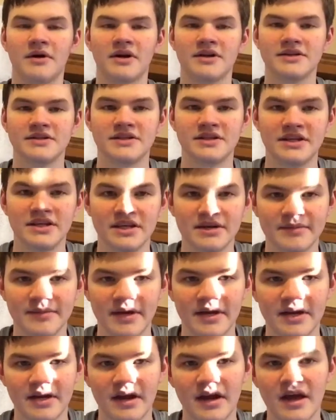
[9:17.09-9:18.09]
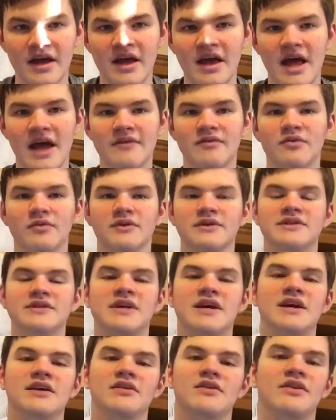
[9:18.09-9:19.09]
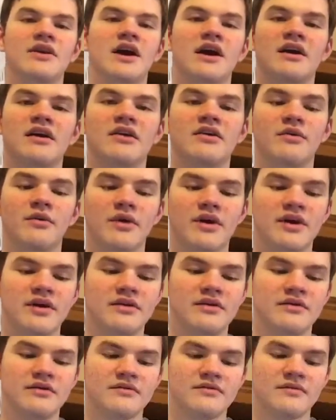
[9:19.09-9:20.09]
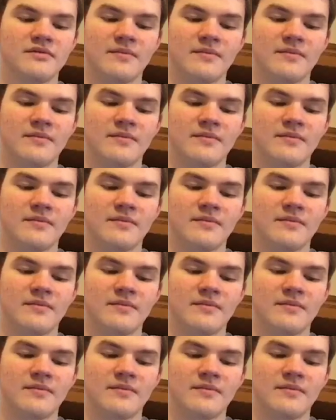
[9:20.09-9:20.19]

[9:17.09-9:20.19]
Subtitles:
on his team and everyone saying they're not going to win,